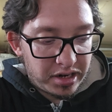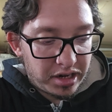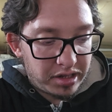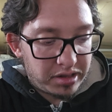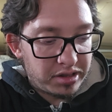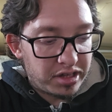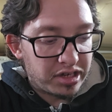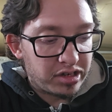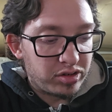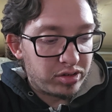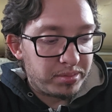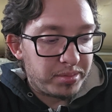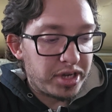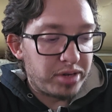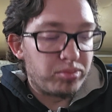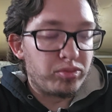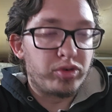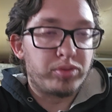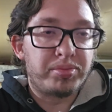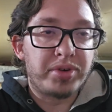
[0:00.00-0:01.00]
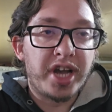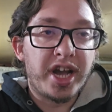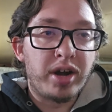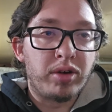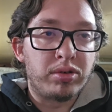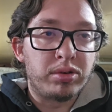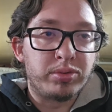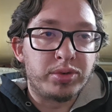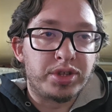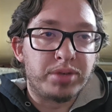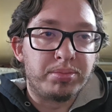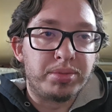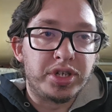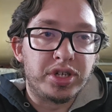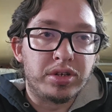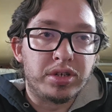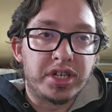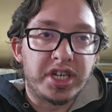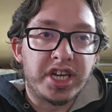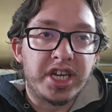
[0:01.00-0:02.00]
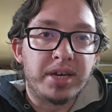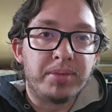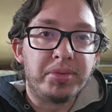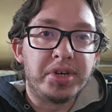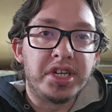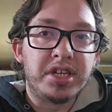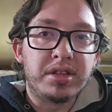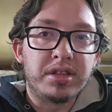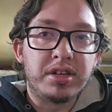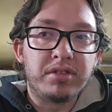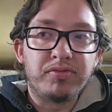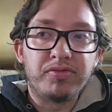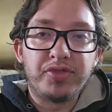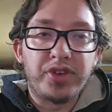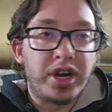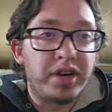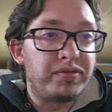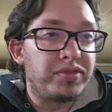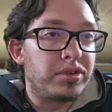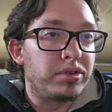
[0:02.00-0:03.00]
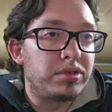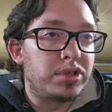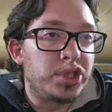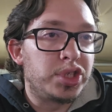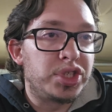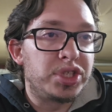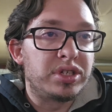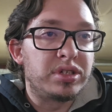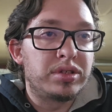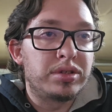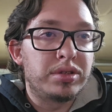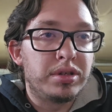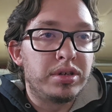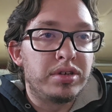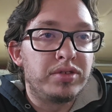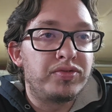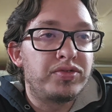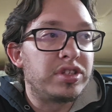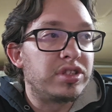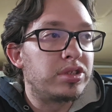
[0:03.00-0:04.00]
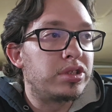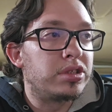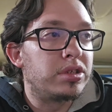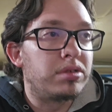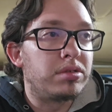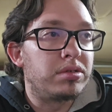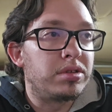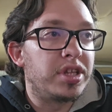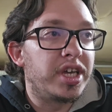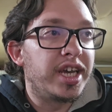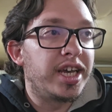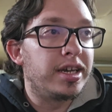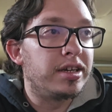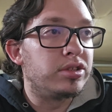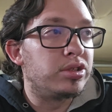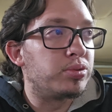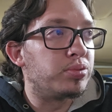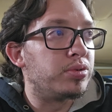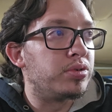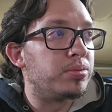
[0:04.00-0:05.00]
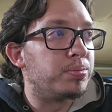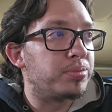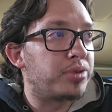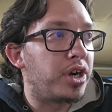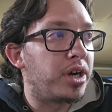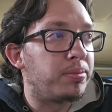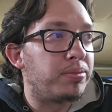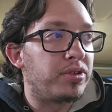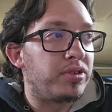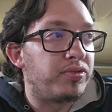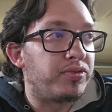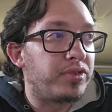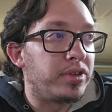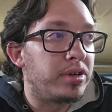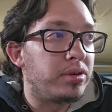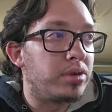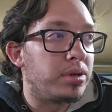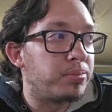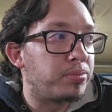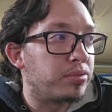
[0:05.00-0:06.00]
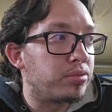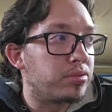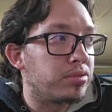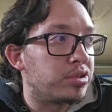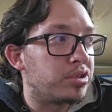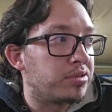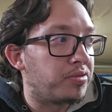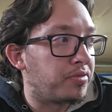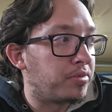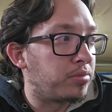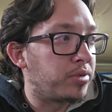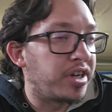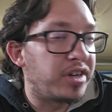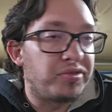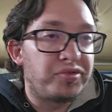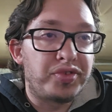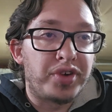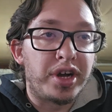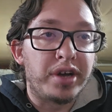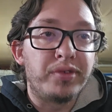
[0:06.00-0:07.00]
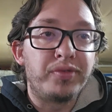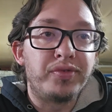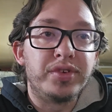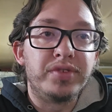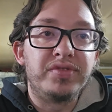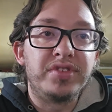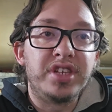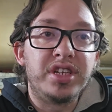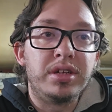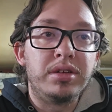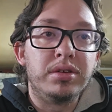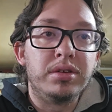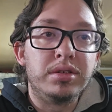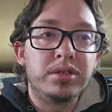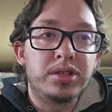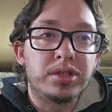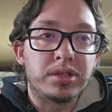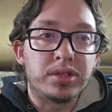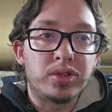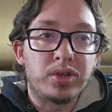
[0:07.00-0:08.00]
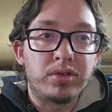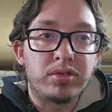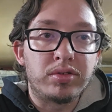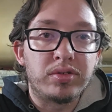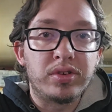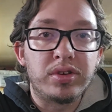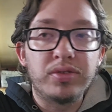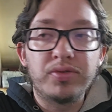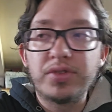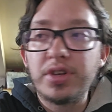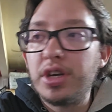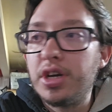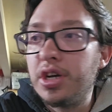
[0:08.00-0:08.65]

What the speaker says: I think it'll make more power with a bigger cam in it than 536 lift, considering the heads will probably flow upwards of around 550 to 600 lift.